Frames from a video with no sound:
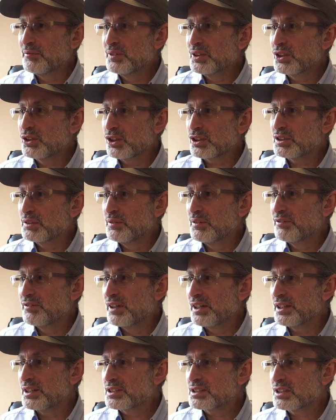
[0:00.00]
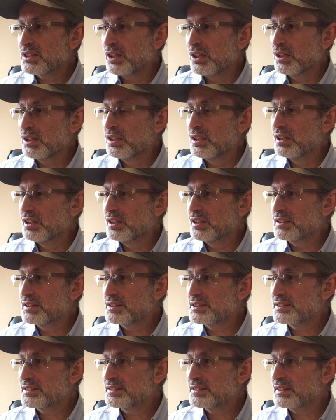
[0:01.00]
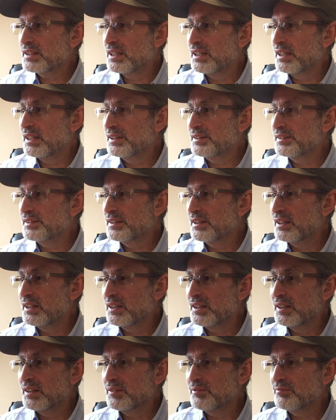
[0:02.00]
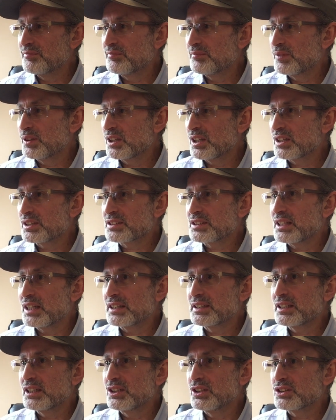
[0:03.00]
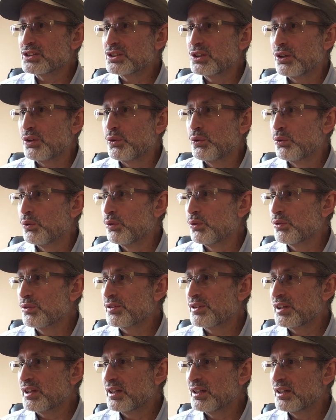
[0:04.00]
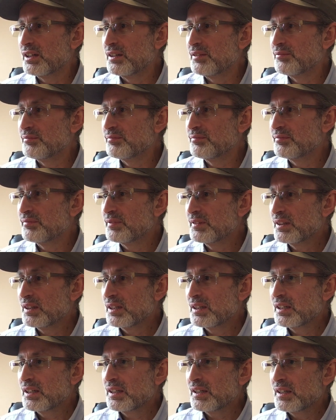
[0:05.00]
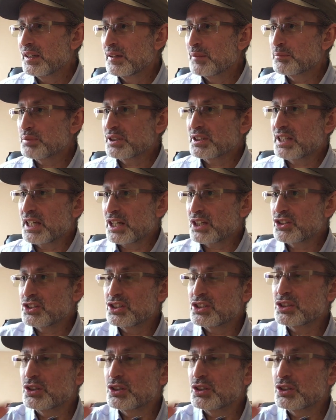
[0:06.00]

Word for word: You got them in various colors, and what else can I tell you? It's got all the protection.